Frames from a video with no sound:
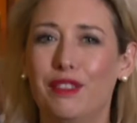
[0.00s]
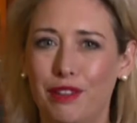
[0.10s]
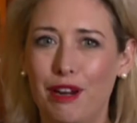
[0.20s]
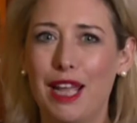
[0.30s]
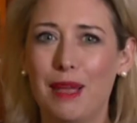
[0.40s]

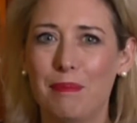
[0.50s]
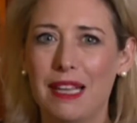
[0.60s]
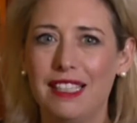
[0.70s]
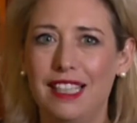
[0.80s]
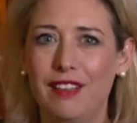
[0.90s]
For AM
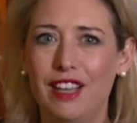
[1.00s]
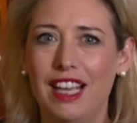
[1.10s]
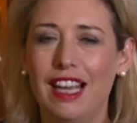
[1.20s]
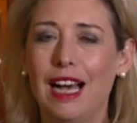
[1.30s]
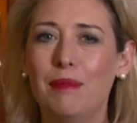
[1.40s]
Best
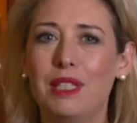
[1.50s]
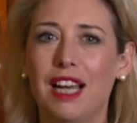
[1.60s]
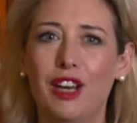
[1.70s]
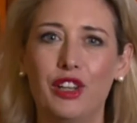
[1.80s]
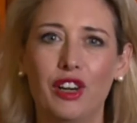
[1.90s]
TV, I'm
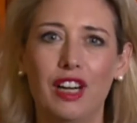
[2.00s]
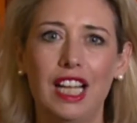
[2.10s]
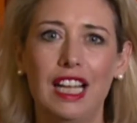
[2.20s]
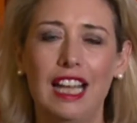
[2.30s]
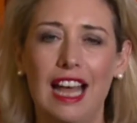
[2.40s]
Diana Dora
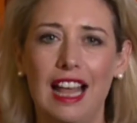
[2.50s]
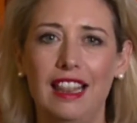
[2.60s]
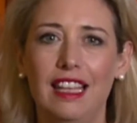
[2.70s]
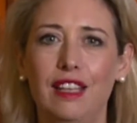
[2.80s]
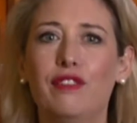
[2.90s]
here
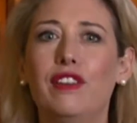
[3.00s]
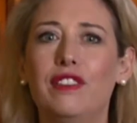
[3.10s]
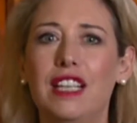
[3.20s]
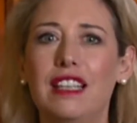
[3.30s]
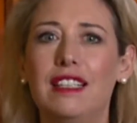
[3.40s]
at the
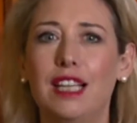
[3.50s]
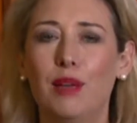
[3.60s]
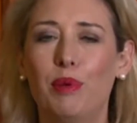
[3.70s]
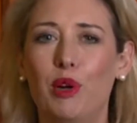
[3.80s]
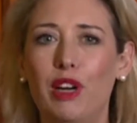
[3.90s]
15th
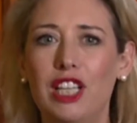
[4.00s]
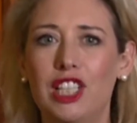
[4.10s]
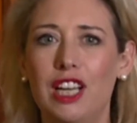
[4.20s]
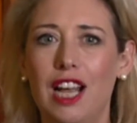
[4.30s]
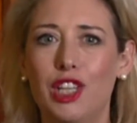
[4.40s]
Singapore
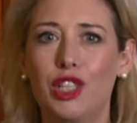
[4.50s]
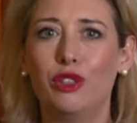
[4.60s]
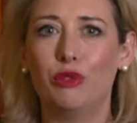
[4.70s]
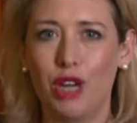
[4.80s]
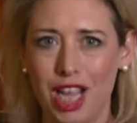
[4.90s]

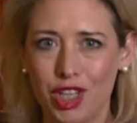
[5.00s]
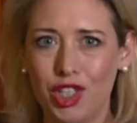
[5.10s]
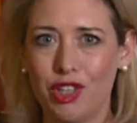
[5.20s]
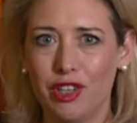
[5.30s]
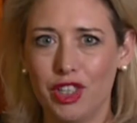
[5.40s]
International
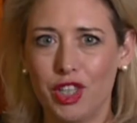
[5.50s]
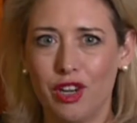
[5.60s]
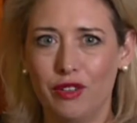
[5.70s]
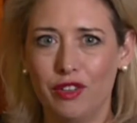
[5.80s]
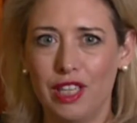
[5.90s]
Reinsurance
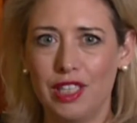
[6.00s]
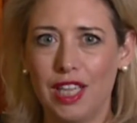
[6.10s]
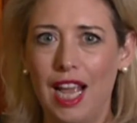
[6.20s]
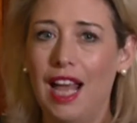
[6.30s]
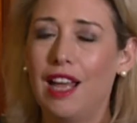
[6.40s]
Conference,